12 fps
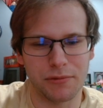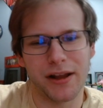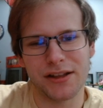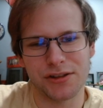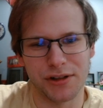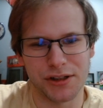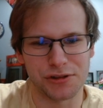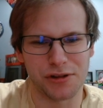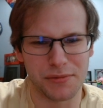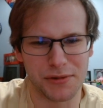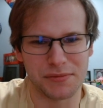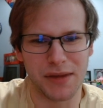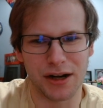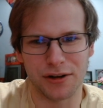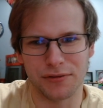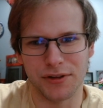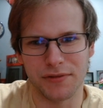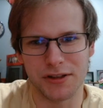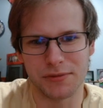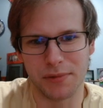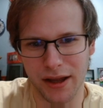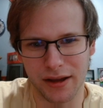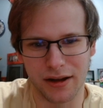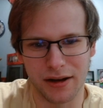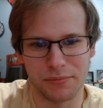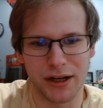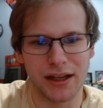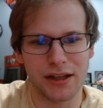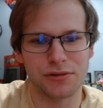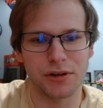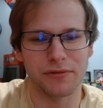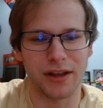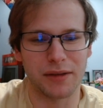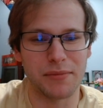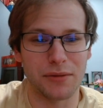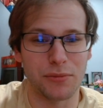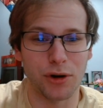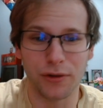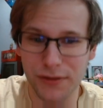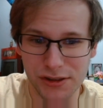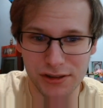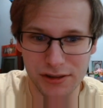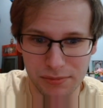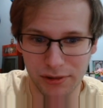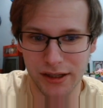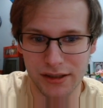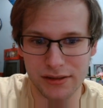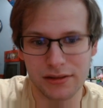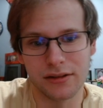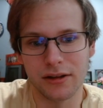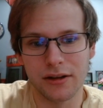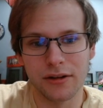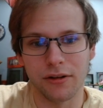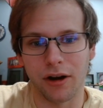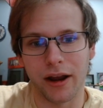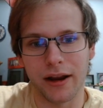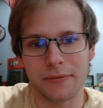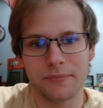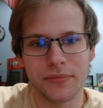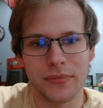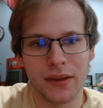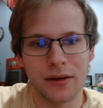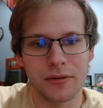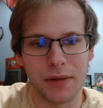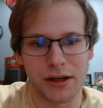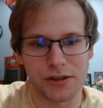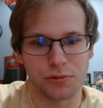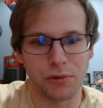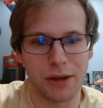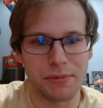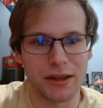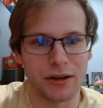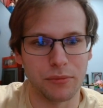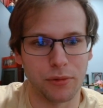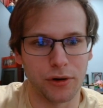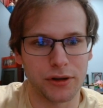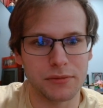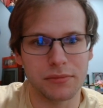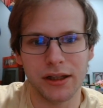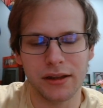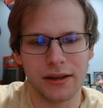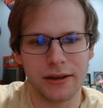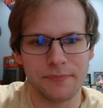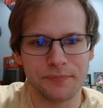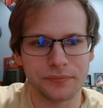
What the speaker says: Well, I guess Creature Swap doesn't matter if you have the Spy on, but it gets rid of, like, Metamorphosis plays, right? By just wiping their board completely.